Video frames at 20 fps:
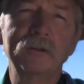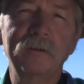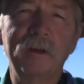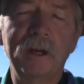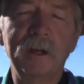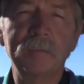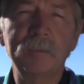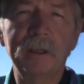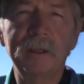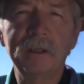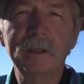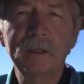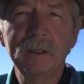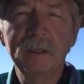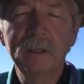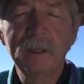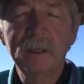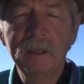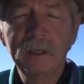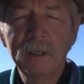family.
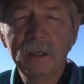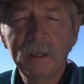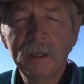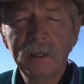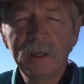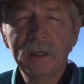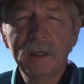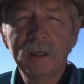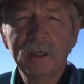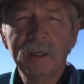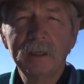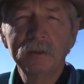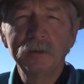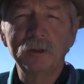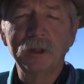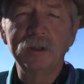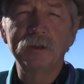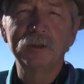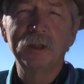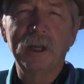
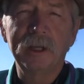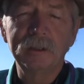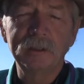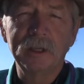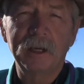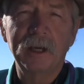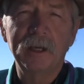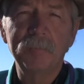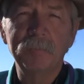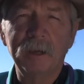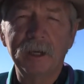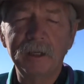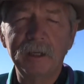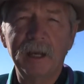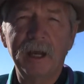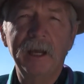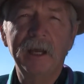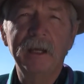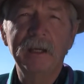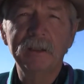Since that time, my
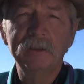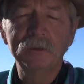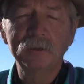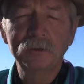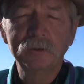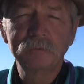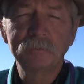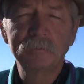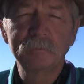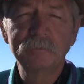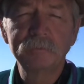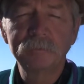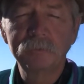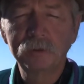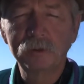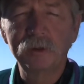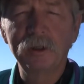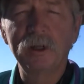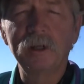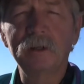dad is
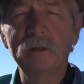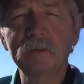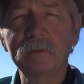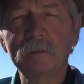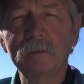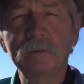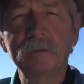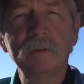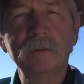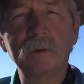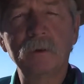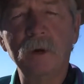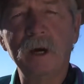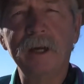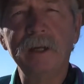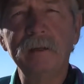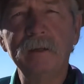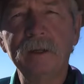still quite